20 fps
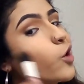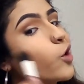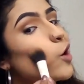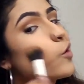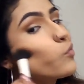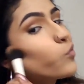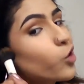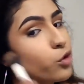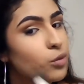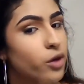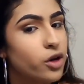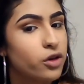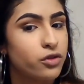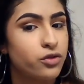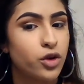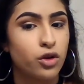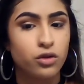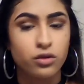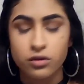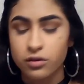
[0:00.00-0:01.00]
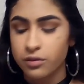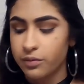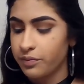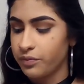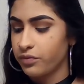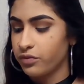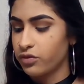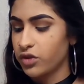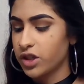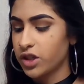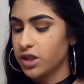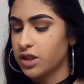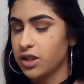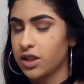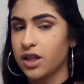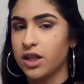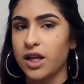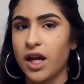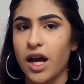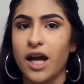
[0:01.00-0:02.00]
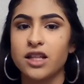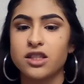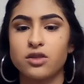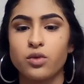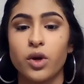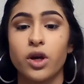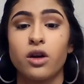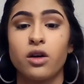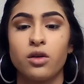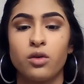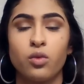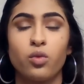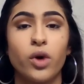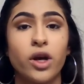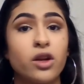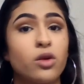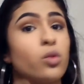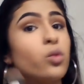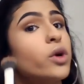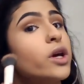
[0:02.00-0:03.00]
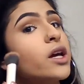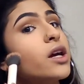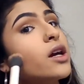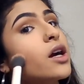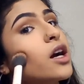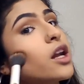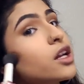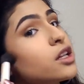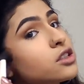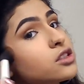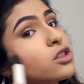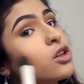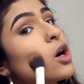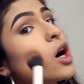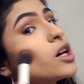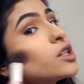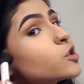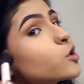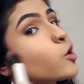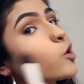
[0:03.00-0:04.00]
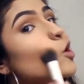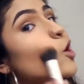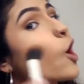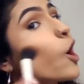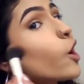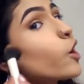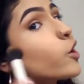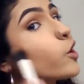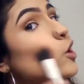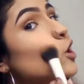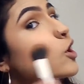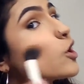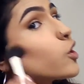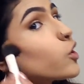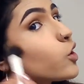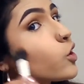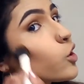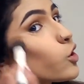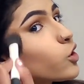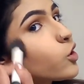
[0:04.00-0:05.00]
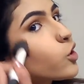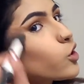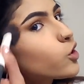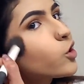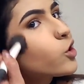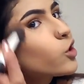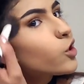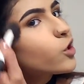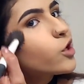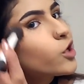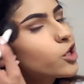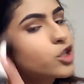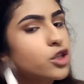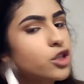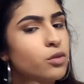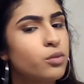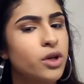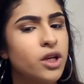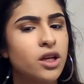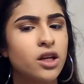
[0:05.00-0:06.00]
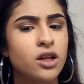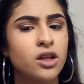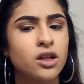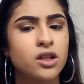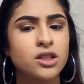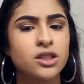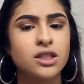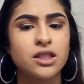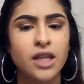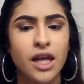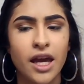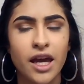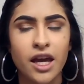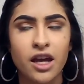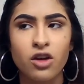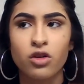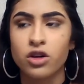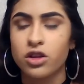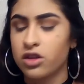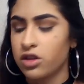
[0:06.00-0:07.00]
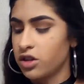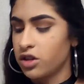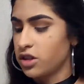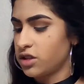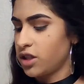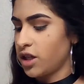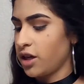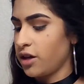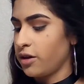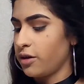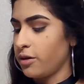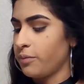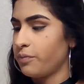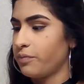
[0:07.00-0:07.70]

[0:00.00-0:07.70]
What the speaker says: I broke my phone recently and I had to like wait a week, and it still hasn't got here. It should be here today or Thursday.